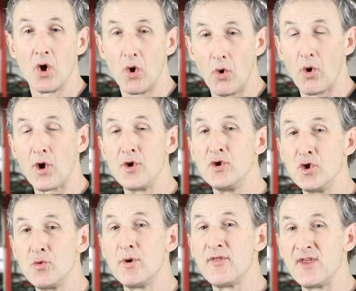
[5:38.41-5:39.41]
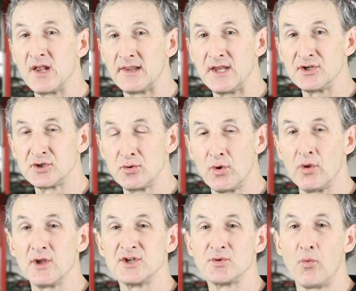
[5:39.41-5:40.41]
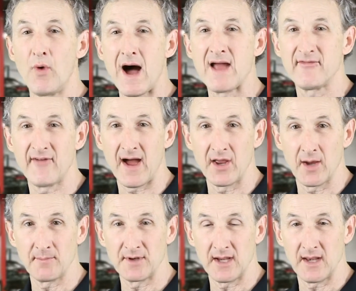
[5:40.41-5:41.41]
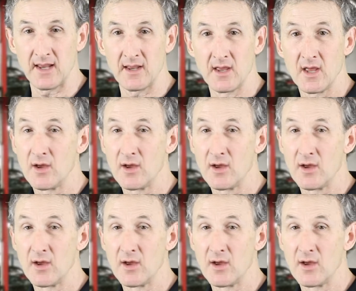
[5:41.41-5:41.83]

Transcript: or new with the Elite tool is Wi-Fi updating.